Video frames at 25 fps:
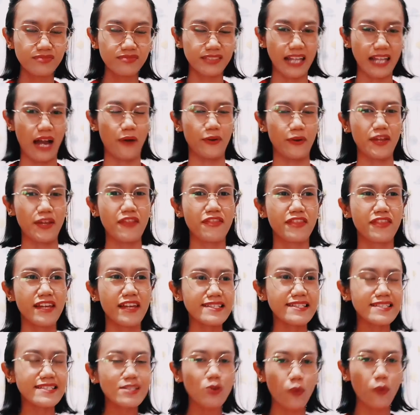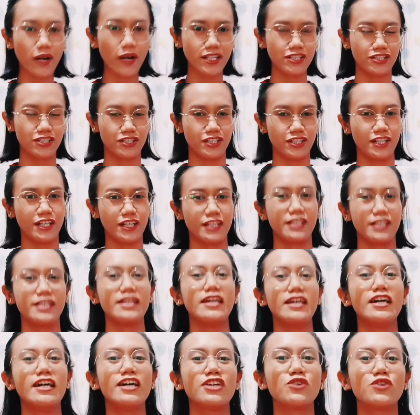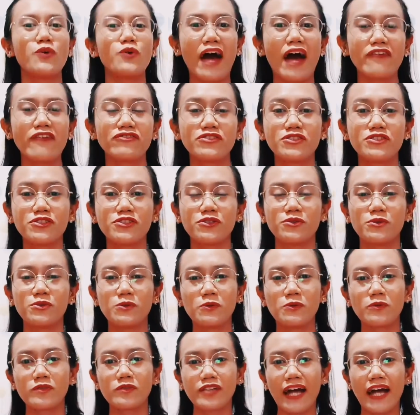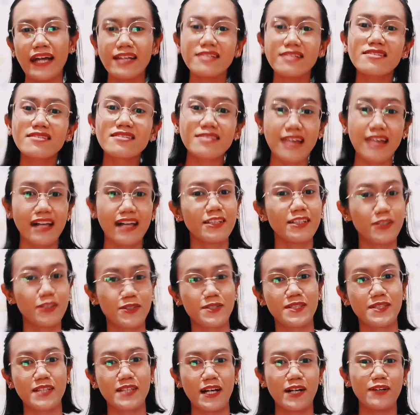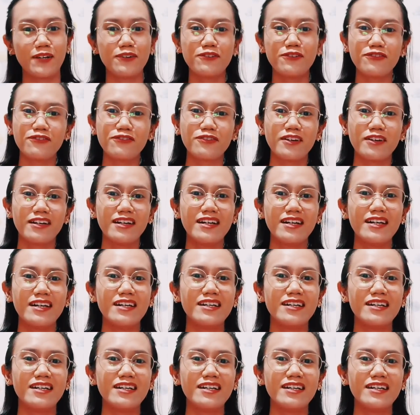Now, in this question, you have to kind of sell yourself.